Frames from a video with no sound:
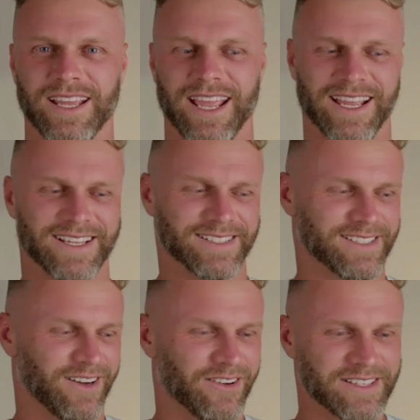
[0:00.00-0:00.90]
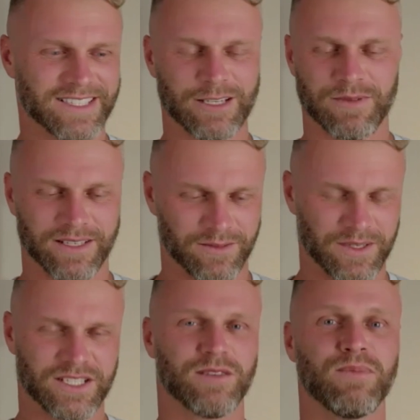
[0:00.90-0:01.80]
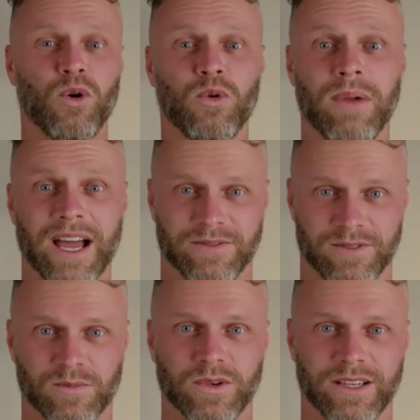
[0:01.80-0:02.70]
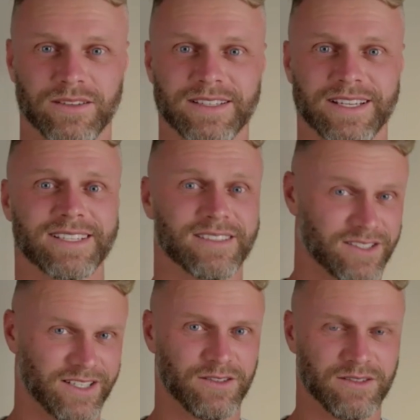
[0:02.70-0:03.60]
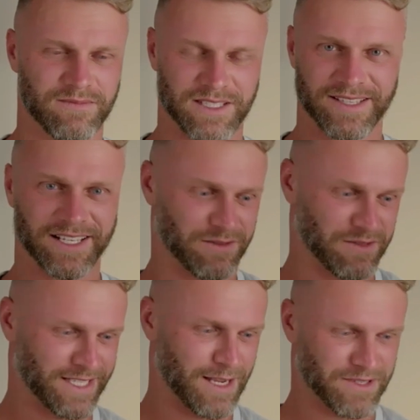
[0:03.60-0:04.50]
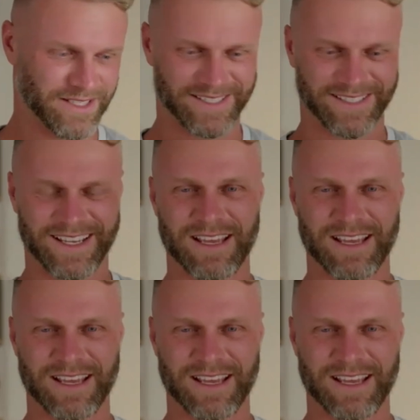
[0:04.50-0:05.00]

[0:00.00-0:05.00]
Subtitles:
And honestly, when she pulled back from working on the desk, she started as a receptionist,